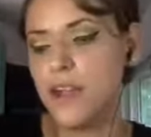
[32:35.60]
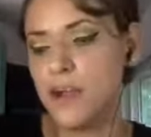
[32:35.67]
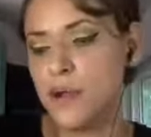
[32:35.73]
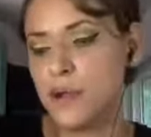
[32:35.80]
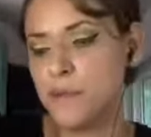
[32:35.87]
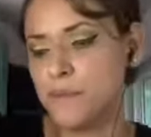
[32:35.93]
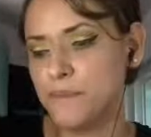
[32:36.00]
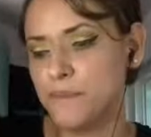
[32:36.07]

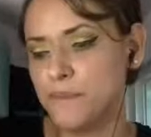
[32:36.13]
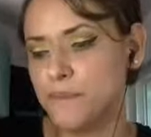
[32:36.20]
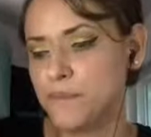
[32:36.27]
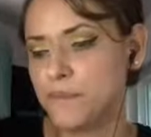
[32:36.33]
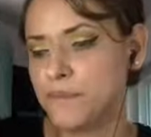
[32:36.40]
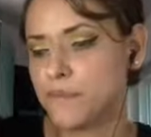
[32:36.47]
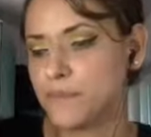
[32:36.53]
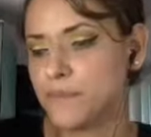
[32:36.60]
um
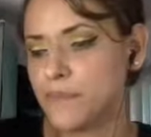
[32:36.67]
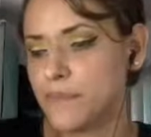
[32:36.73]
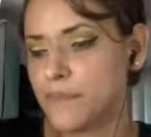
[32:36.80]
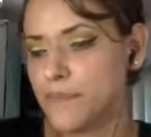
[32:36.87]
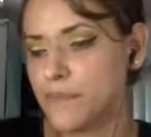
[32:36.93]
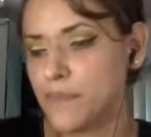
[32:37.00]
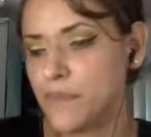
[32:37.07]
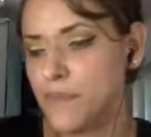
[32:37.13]

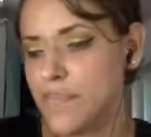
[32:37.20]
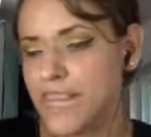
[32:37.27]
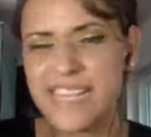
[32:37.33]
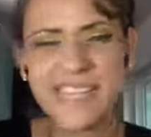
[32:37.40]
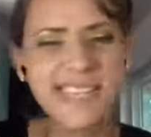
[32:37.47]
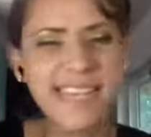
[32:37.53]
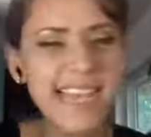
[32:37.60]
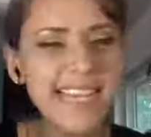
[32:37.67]

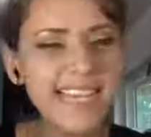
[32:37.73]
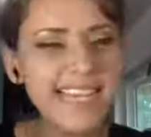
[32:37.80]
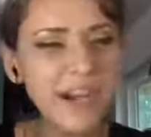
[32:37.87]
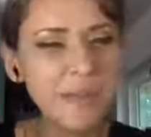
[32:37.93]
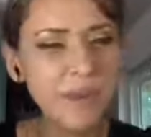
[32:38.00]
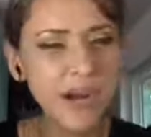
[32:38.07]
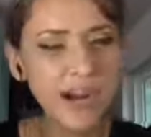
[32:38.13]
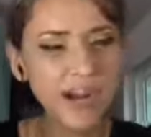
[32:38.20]
like staying
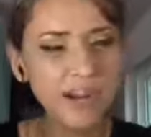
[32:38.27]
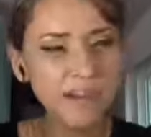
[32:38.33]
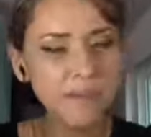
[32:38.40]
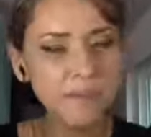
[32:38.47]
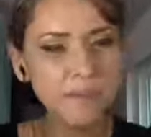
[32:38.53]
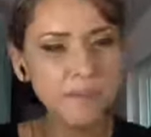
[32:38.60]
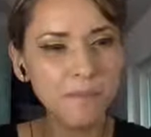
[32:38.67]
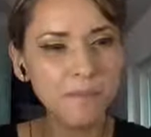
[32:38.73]
somewhere,
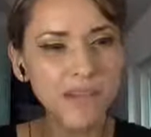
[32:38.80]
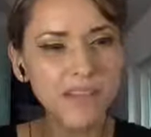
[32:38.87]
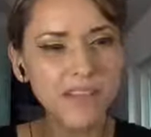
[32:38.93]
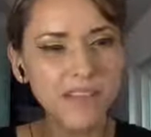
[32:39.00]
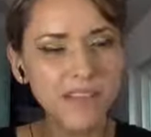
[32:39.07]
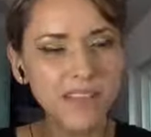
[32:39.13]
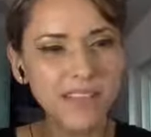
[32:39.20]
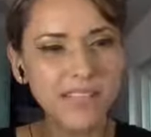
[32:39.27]

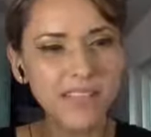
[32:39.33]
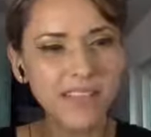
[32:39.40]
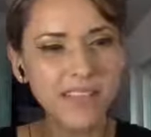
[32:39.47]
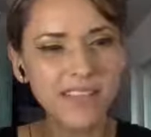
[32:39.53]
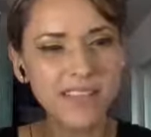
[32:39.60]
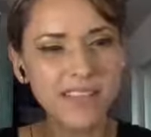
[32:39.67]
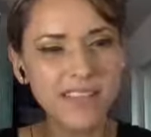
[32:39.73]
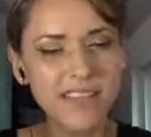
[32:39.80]
but like
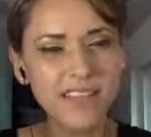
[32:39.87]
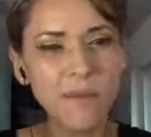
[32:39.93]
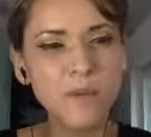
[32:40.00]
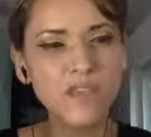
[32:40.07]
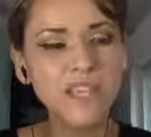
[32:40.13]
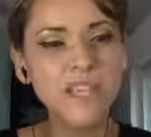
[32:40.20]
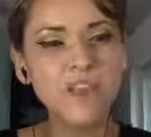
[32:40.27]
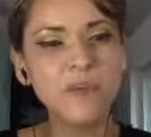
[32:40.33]
it's
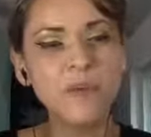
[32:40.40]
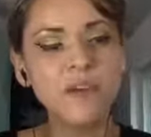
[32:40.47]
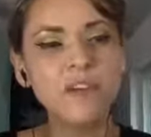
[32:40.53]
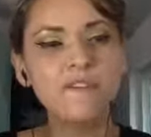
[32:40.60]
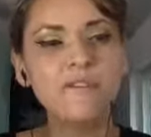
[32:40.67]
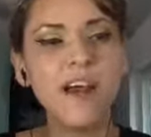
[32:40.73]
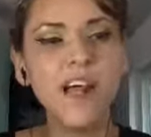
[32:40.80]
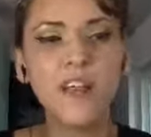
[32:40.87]
almost like you're
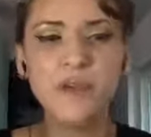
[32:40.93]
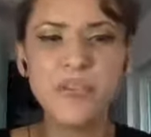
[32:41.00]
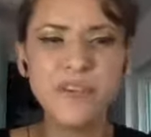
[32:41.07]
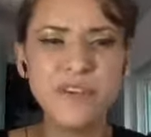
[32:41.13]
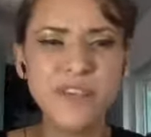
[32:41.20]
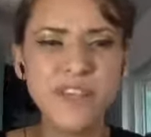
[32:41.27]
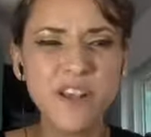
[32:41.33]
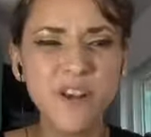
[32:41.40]

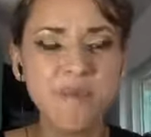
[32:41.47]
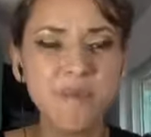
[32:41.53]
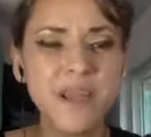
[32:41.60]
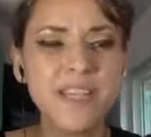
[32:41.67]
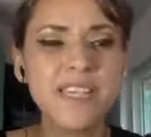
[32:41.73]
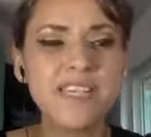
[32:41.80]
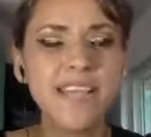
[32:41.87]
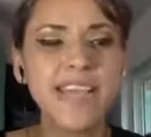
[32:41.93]
undervaluing yourself
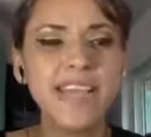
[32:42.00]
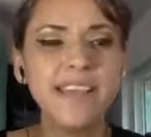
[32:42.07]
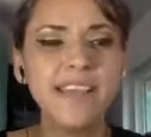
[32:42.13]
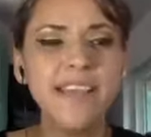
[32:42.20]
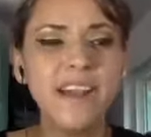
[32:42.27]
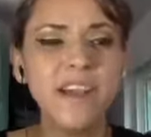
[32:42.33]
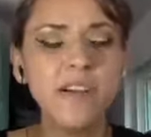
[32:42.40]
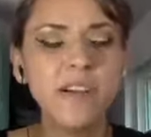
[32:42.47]
by
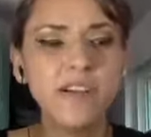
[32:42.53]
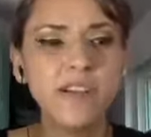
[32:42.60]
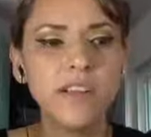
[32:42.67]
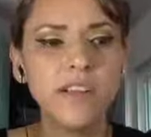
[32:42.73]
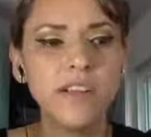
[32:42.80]
staying there.